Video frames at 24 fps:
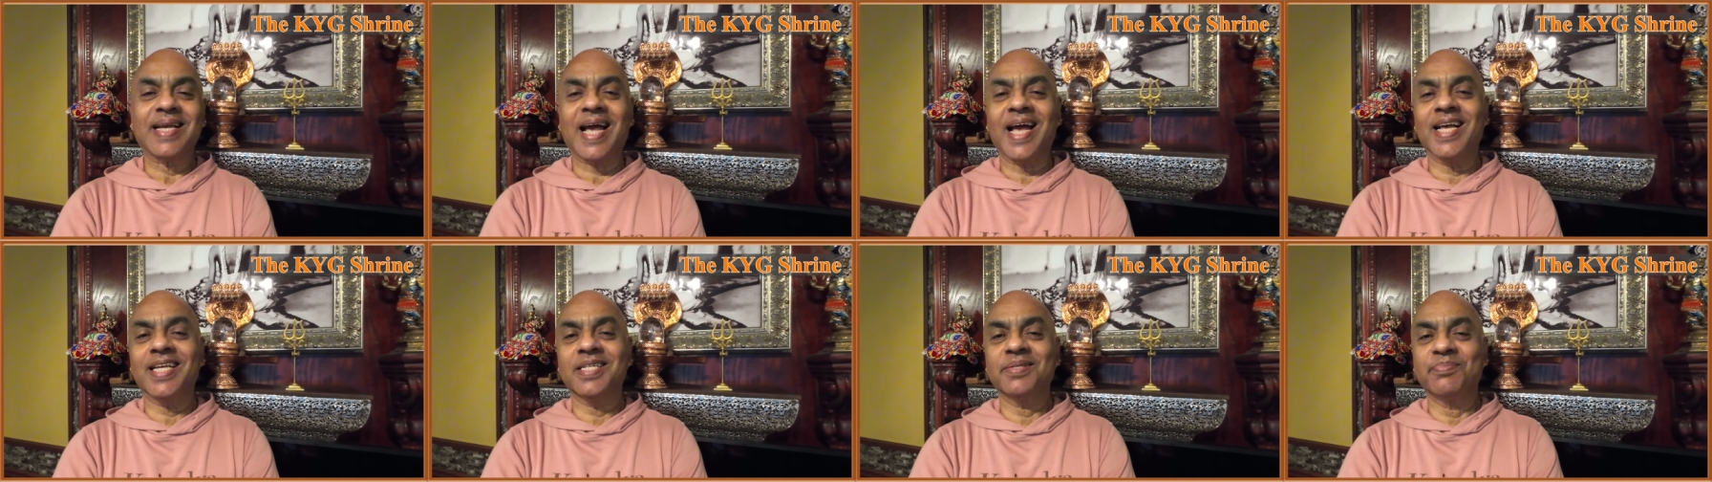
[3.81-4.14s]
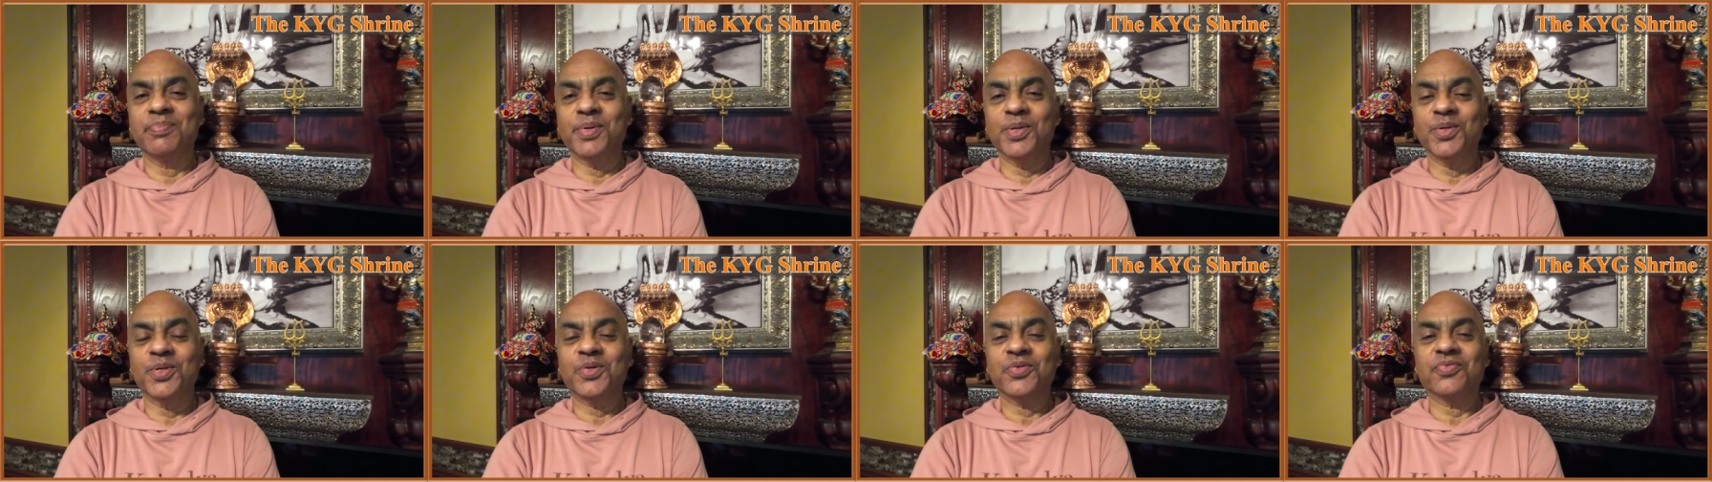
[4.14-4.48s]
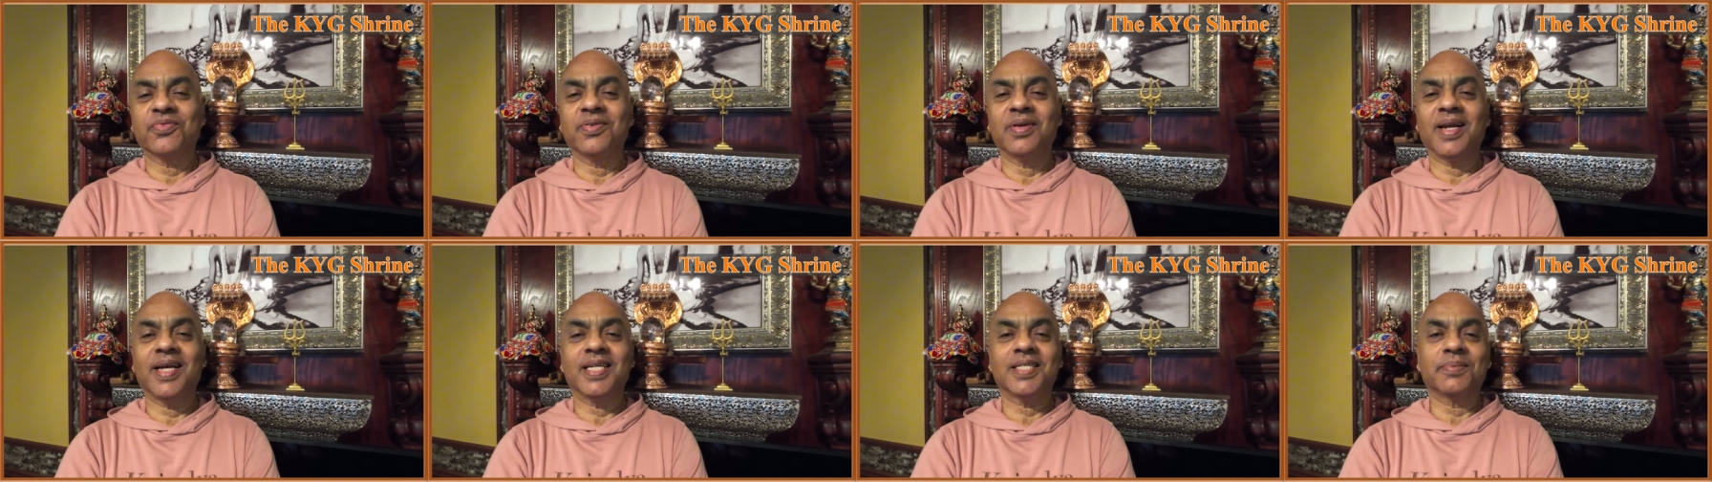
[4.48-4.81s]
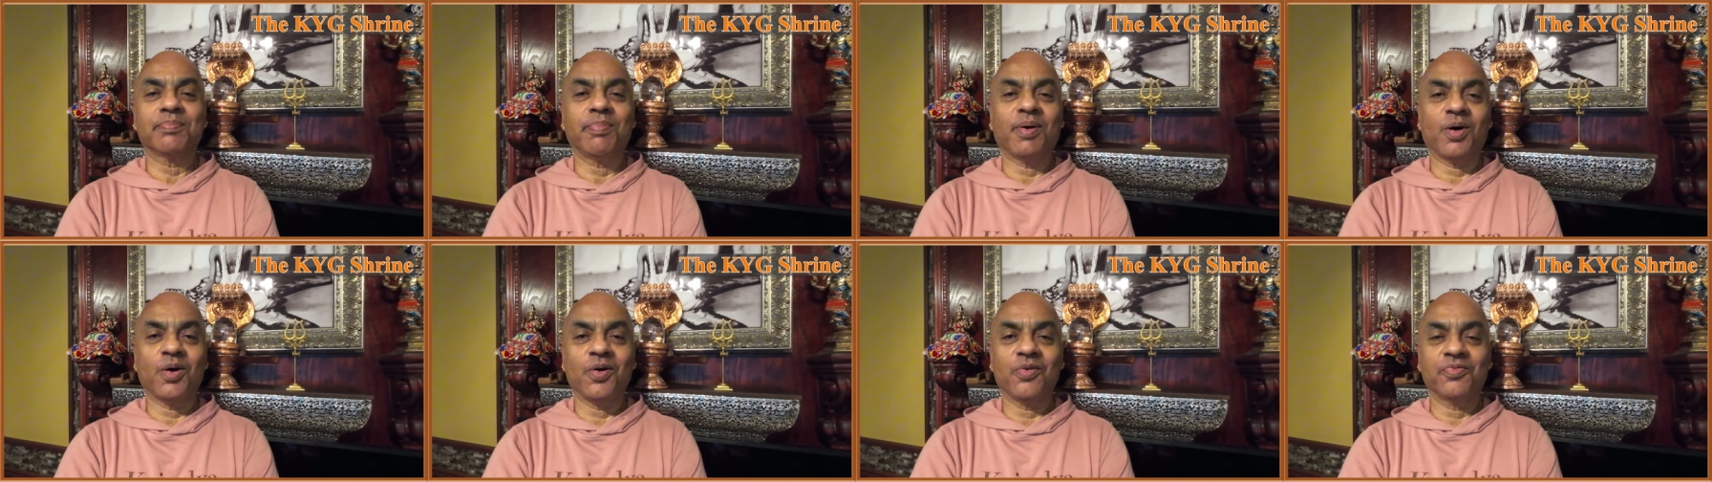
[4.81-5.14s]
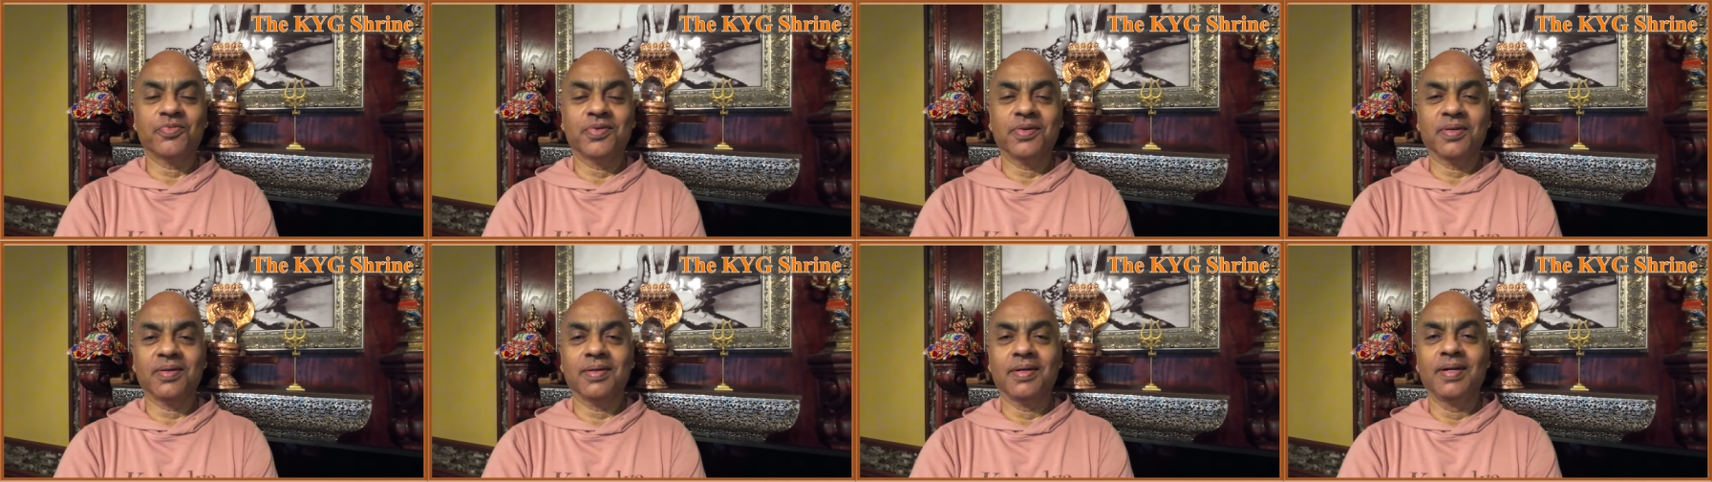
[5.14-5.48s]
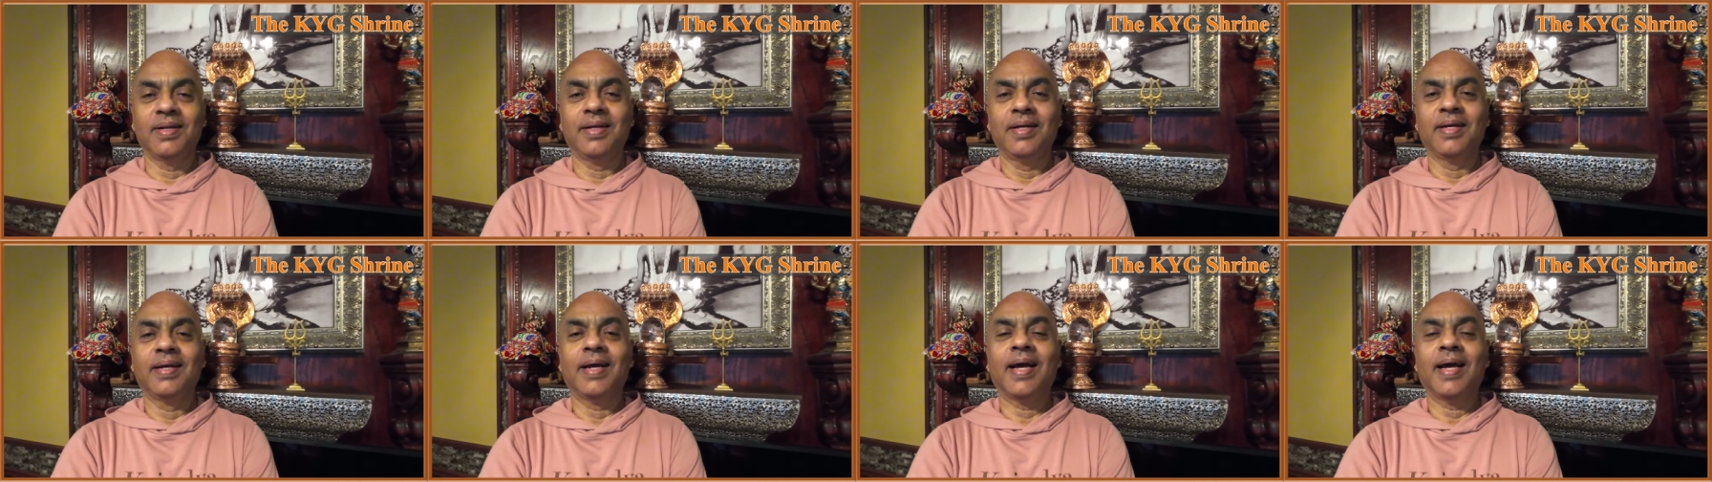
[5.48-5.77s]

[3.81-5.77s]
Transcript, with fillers: as beautiful, as powerful